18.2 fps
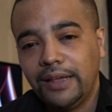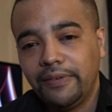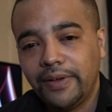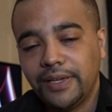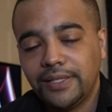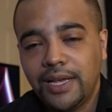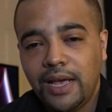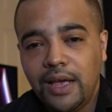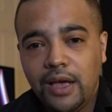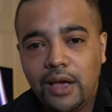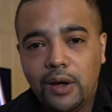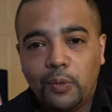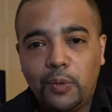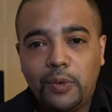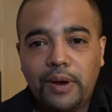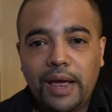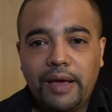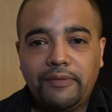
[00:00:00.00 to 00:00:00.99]
of us
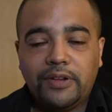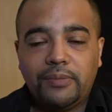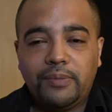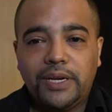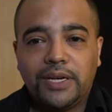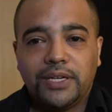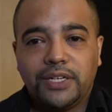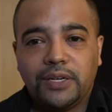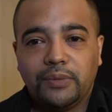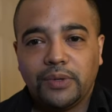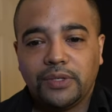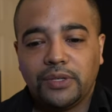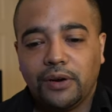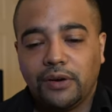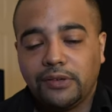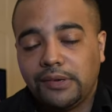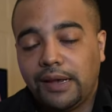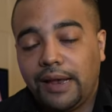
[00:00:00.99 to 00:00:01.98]
we have diminishing returns.